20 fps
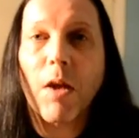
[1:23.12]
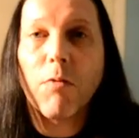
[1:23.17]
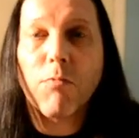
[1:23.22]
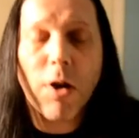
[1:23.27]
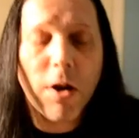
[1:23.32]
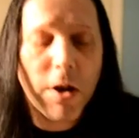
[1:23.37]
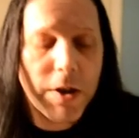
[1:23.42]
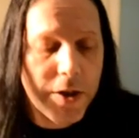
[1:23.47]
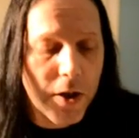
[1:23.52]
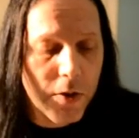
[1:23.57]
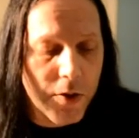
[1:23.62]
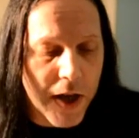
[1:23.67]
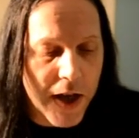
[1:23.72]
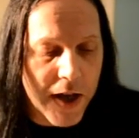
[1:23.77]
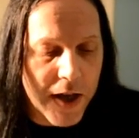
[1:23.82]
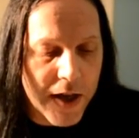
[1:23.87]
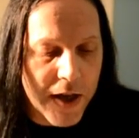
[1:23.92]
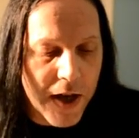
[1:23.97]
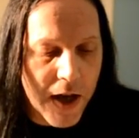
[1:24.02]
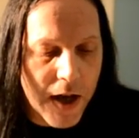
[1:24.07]
Right,
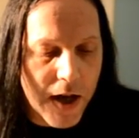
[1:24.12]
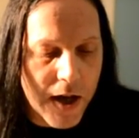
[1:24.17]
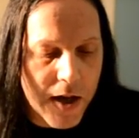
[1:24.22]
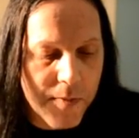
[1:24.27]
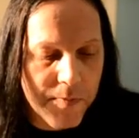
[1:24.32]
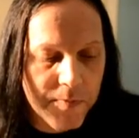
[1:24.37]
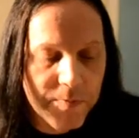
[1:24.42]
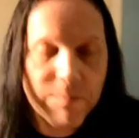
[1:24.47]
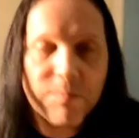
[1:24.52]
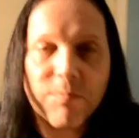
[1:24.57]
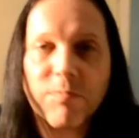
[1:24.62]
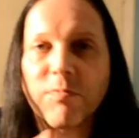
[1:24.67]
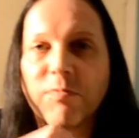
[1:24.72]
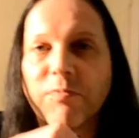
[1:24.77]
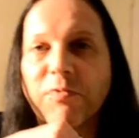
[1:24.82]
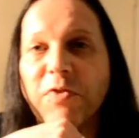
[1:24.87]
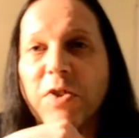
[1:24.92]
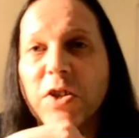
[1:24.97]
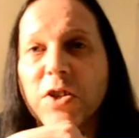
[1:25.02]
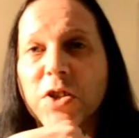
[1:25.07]
okay,
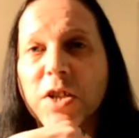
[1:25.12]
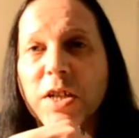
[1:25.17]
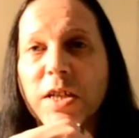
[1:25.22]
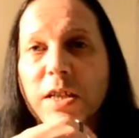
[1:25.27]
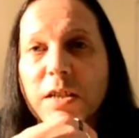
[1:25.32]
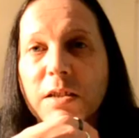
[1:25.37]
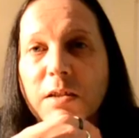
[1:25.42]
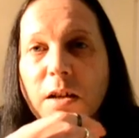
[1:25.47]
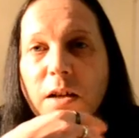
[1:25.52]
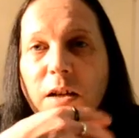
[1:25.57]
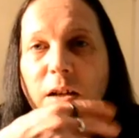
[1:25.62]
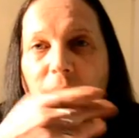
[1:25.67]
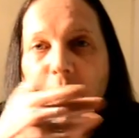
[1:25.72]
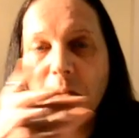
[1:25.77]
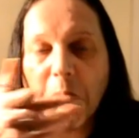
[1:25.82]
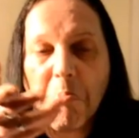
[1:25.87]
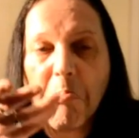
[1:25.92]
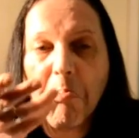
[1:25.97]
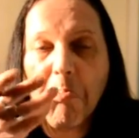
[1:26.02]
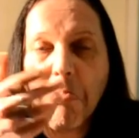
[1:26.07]
firstly,
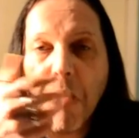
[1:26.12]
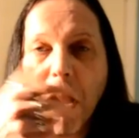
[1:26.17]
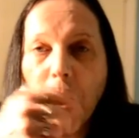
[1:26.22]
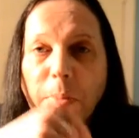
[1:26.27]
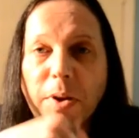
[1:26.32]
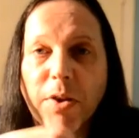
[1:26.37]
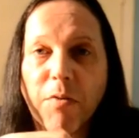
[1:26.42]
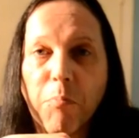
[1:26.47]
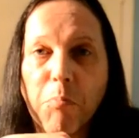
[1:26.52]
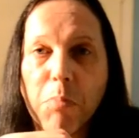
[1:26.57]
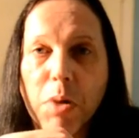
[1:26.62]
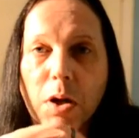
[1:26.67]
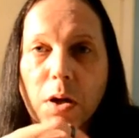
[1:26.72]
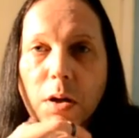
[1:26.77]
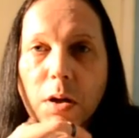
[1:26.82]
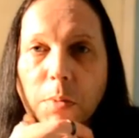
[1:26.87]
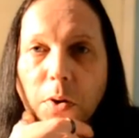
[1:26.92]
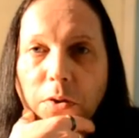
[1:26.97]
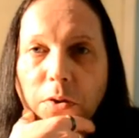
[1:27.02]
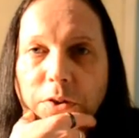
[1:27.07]
a bit of
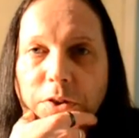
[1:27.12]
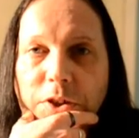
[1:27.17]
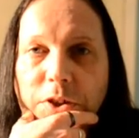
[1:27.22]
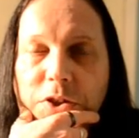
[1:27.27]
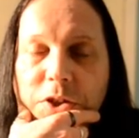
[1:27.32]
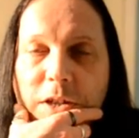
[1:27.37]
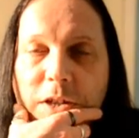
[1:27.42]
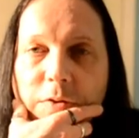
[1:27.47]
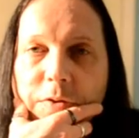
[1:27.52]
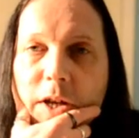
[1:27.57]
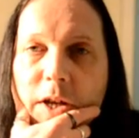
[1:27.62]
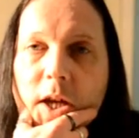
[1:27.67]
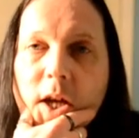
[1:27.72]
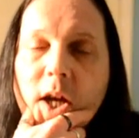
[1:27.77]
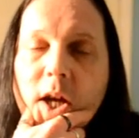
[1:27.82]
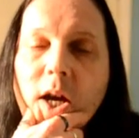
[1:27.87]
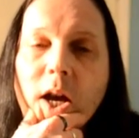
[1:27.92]
blurb on the distillery.